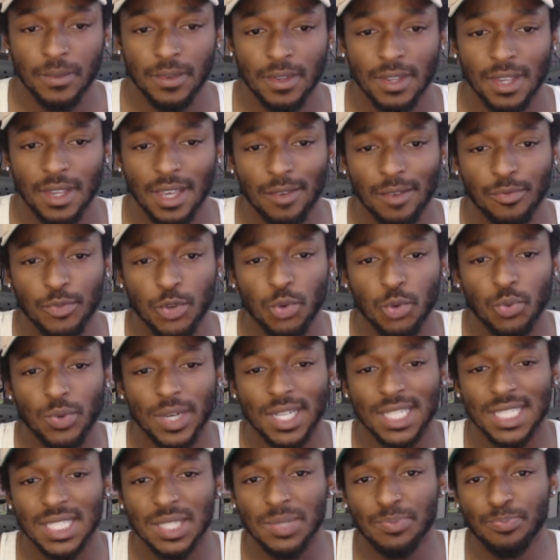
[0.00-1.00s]
If you
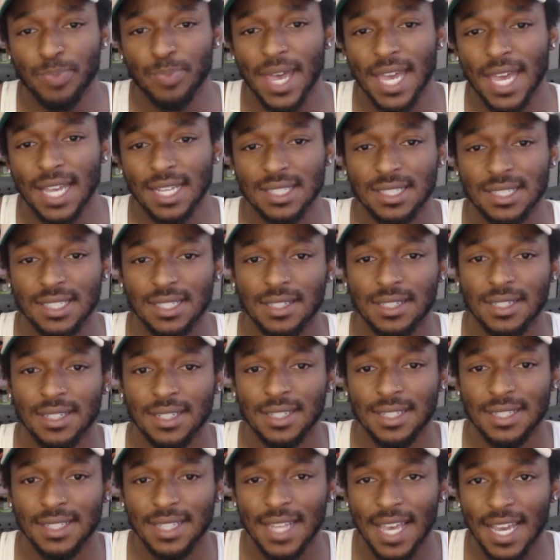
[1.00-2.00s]
expect
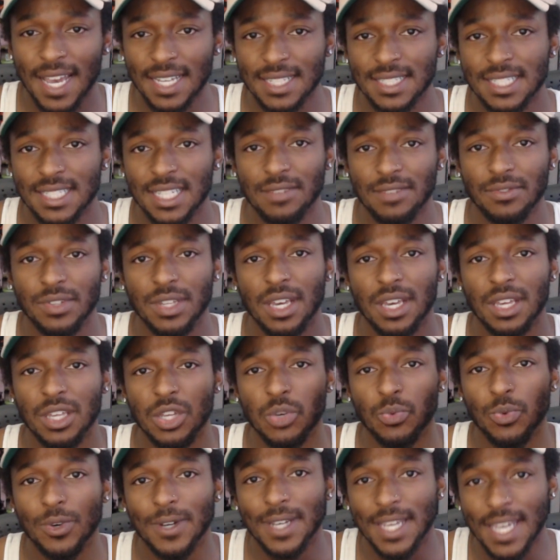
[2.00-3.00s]
negativity,
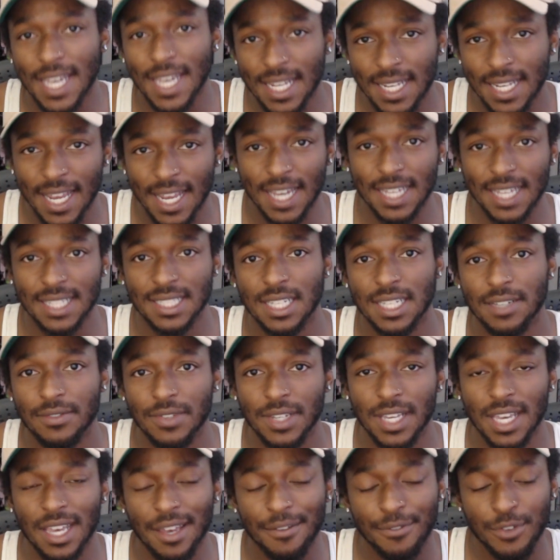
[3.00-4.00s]
you will get
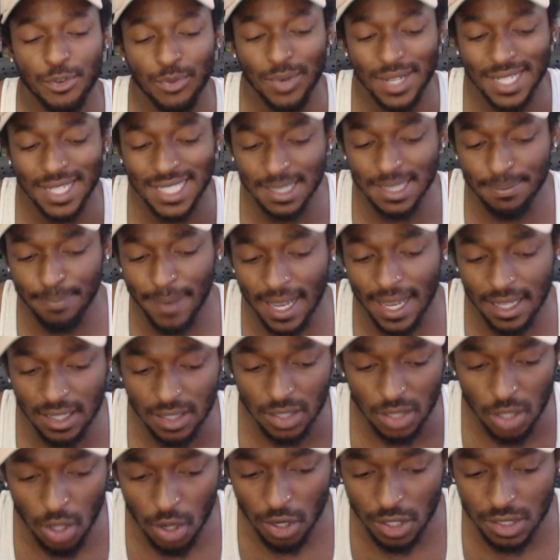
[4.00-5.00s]
negativity. If you expect
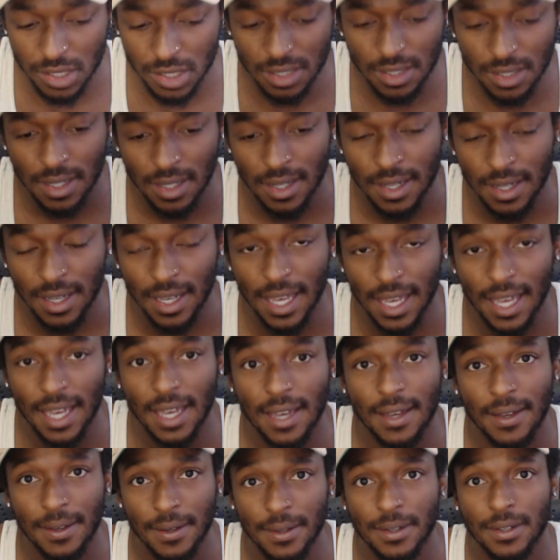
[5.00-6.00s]
loss,
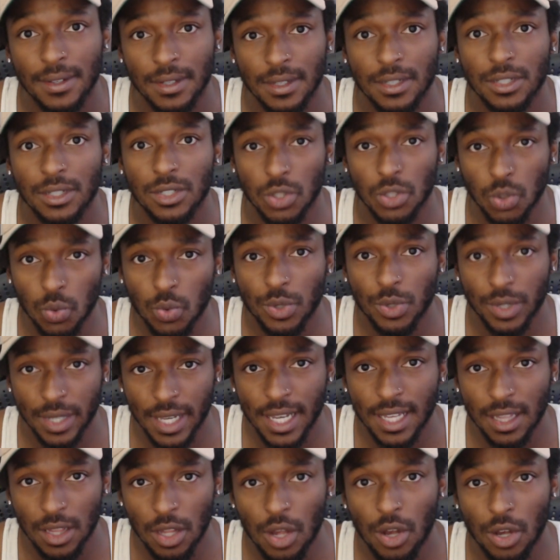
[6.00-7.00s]
you will
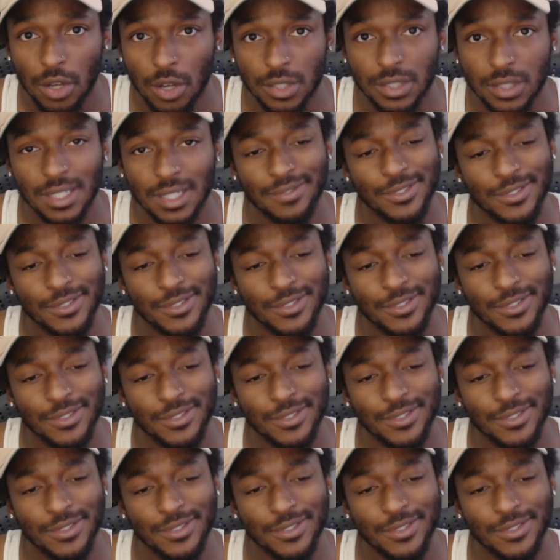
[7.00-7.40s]
get loss.